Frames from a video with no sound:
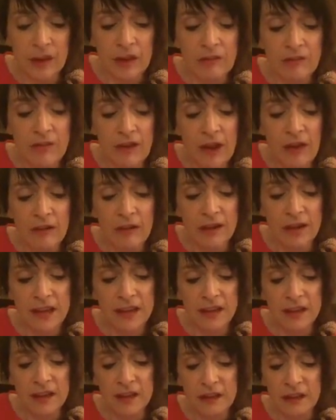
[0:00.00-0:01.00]

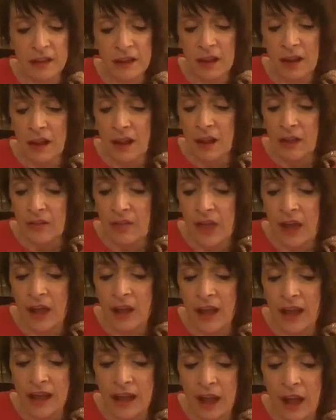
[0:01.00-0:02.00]
Verily, they are
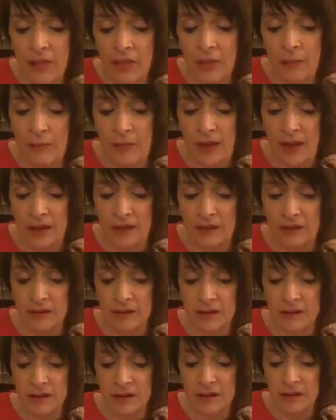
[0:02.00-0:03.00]
like other men.
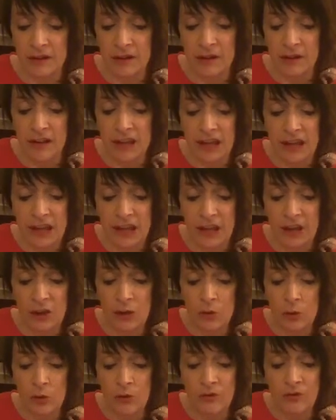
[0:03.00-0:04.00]
He
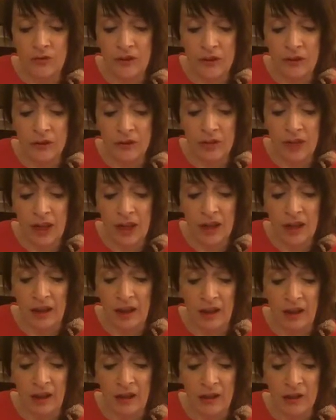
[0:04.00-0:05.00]
who feareth
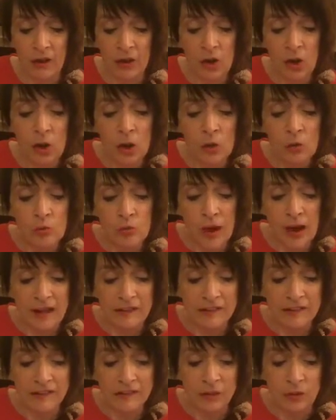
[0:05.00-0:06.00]
Allah,
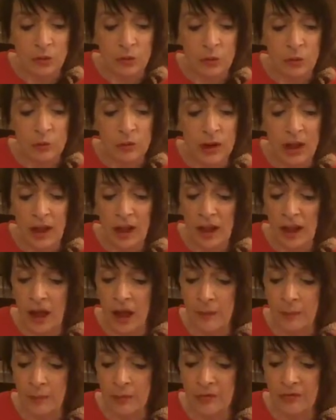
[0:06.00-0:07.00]
right soon will
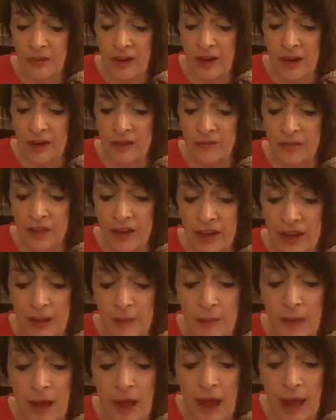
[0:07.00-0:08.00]
Allah provide for
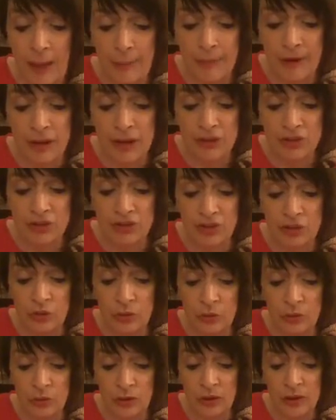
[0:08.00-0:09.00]
him a happy issue,
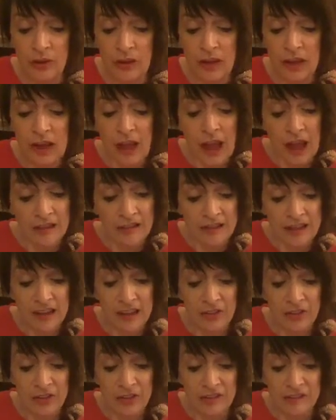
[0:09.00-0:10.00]
and he
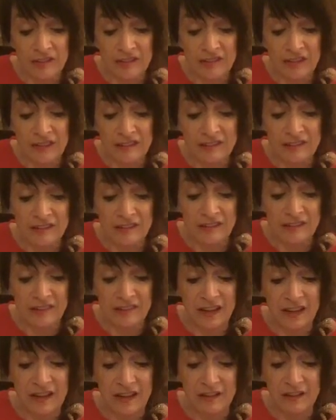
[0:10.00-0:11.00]
that is addicted to
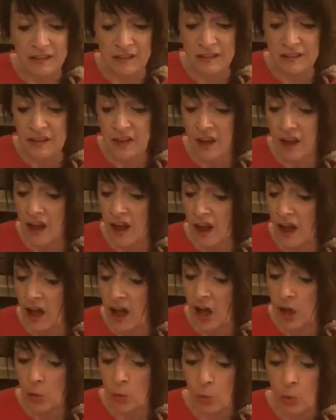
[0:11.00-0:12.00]
sins,
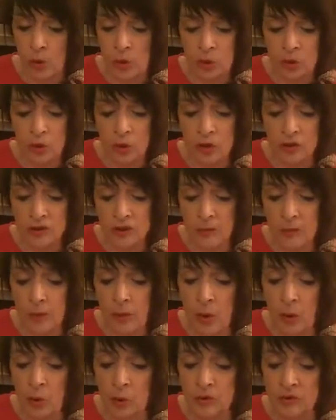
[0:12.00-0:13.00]
I will not
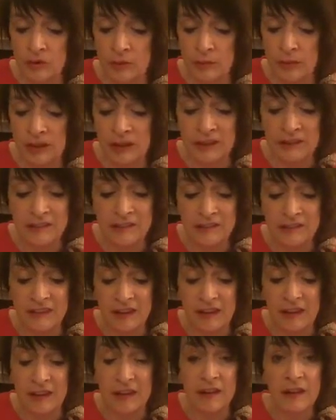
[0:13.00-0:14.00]
uphold him in his
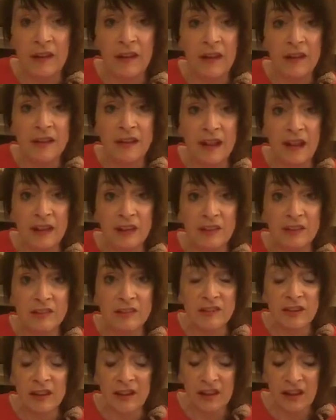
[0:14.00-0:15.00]
sin
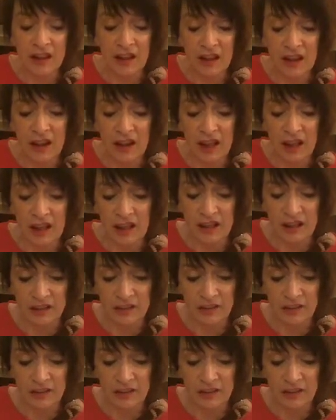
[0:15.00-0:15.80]
against Allah.